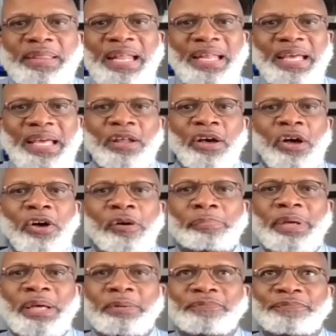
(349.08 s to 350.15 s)
That in
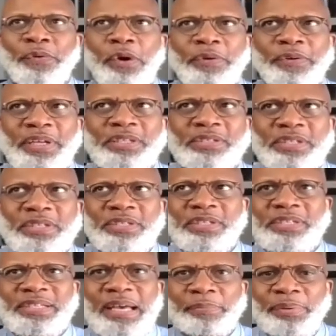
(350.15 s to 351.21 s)
all but four
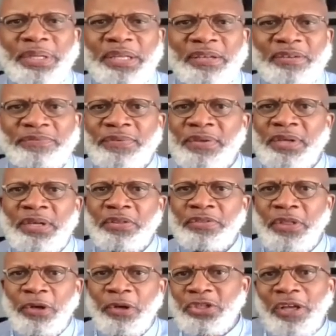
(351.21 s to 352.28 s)
instances, I believe,
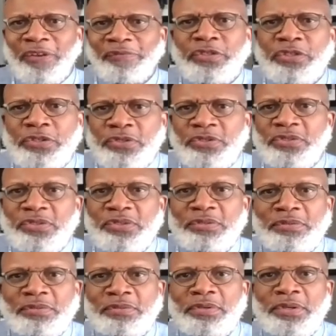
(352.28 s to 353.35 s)
those
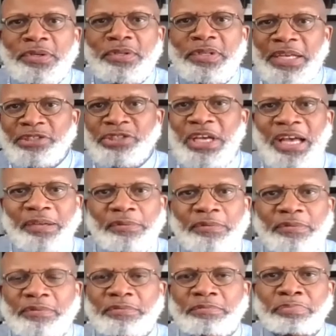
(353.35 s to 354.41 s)
officers that shot
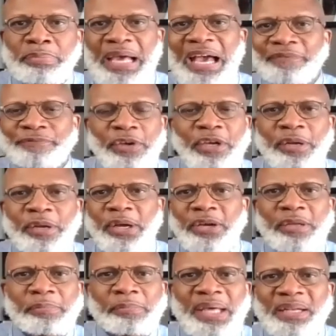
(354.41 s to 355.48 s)
African
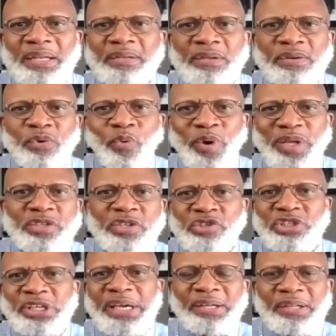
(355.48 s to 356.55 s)
American men went
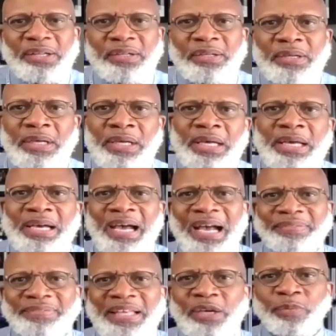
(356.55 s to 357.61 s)
to jail.
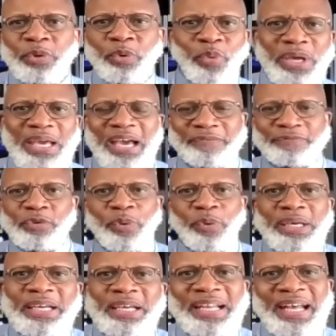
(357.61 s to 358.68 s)
I think what we have to
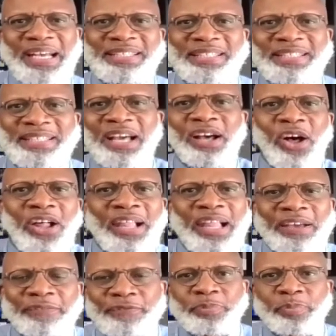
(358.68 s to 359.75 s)
recognize is that all
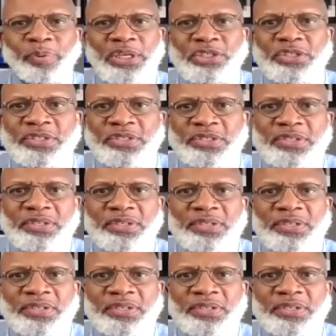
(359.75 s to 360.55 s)
life is precious.